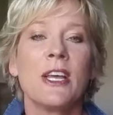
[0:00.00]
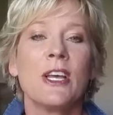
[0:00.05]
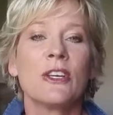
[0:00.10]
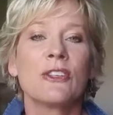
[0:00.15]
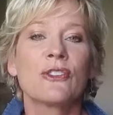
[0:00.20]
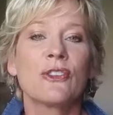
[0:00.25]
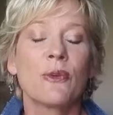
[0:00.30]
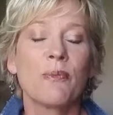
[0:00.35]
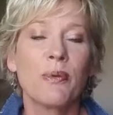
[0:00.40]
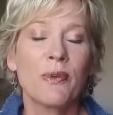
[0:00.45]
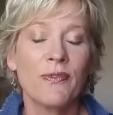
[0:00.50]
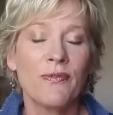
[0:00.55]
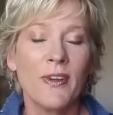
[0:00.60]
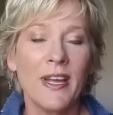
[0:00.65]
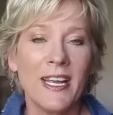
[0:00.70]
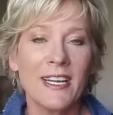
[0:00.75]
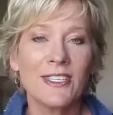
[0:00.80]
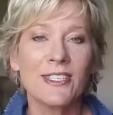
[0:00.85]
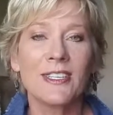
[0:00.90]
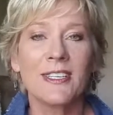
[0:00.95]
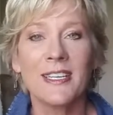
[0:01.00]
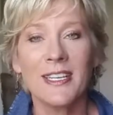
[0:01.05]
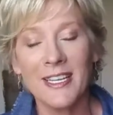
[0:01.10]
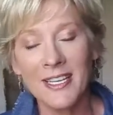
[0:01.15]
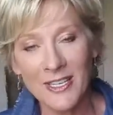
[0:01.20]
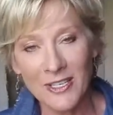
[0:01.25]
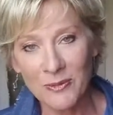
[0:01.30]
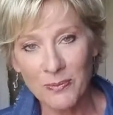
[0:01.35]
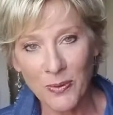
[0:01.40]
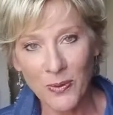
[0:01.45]
So perfection
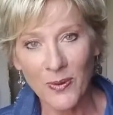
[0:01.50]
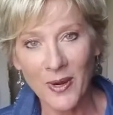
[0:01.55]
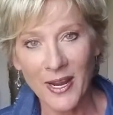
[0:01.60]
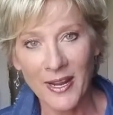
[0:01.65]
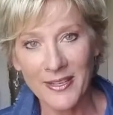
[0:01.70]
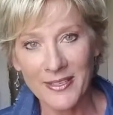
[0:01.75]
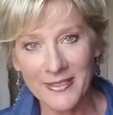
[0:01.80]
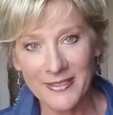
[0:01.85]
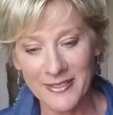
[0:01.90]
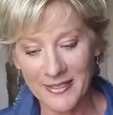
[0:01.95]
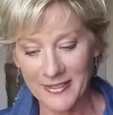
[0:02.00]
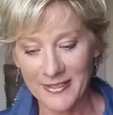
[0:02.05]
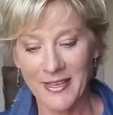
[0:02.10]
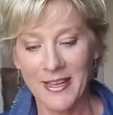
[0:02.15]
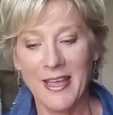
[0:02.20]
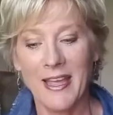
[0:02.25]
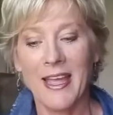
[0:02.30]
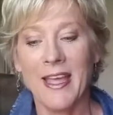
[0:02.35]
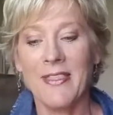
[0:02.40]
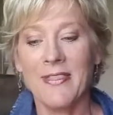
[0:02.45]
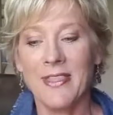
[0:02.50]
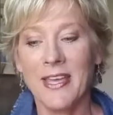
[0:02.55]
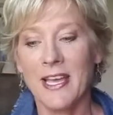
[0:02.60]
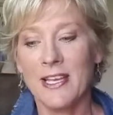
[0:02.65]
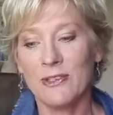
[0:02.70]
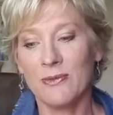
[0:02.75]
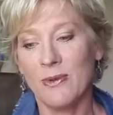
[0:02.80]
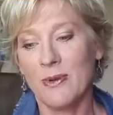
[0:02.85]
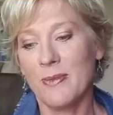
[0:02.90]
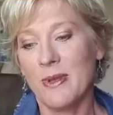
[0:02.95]
is paralysis, and
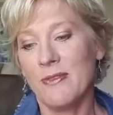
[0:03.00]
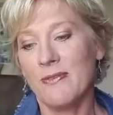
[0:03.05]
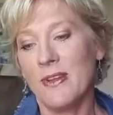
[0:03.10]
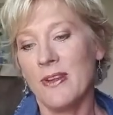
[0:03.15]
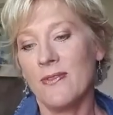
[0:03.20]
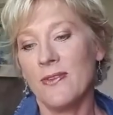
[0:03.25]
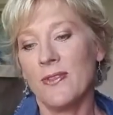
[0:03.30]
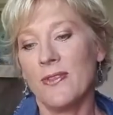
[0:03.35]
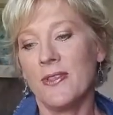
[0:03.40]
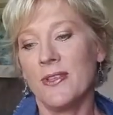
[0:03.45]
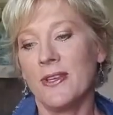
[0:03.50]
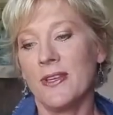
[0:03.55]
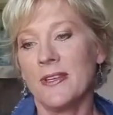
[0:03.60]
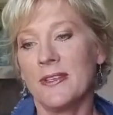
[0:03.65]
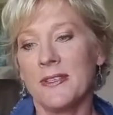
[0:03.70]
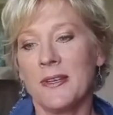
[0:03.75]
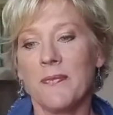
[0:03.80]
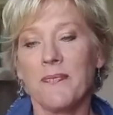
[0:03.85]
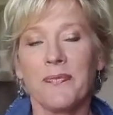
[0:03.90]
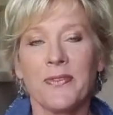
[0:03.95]
that's one of my favorite things.